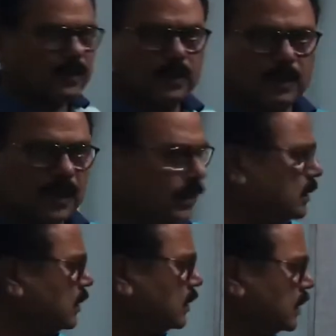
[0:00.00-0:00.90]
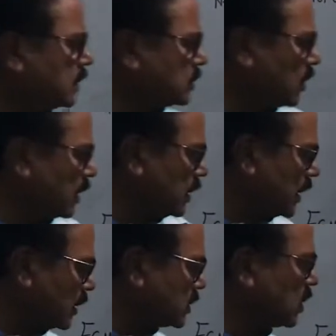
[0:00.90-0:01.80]
right? This solid
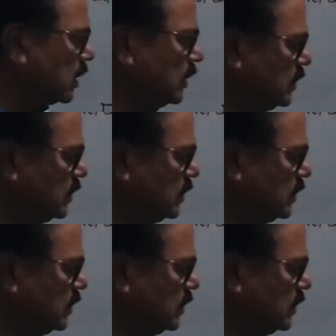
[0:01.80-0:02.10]
and solid,